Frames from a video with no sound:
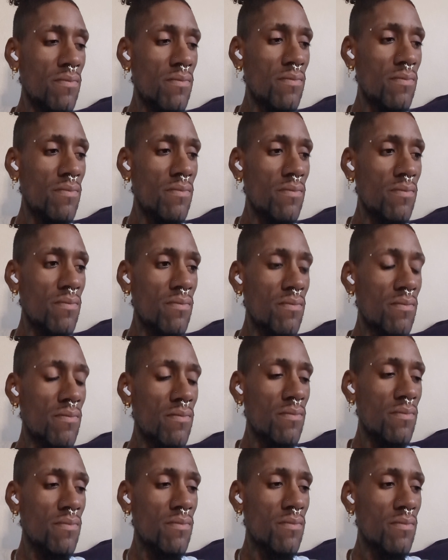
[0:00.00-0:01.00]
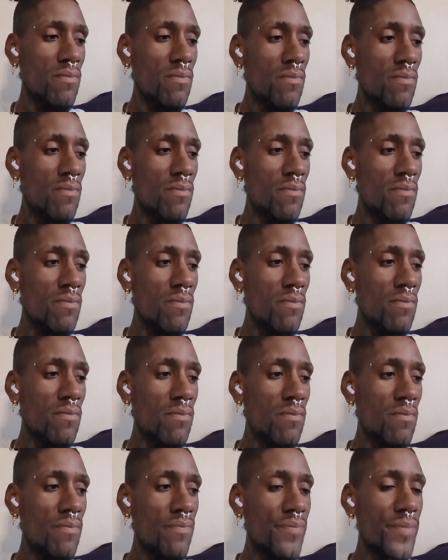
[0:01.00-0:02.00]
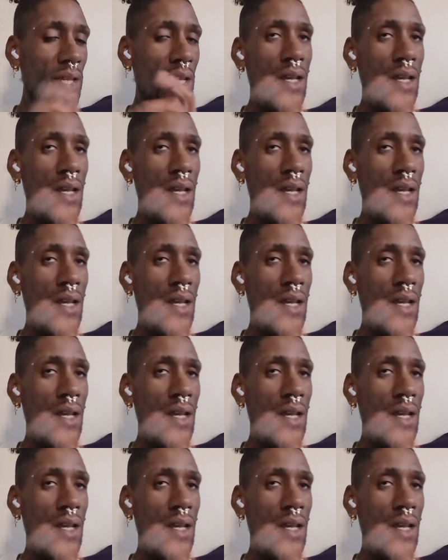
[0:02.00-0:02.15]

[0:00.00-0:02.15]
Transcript: Nothing is said.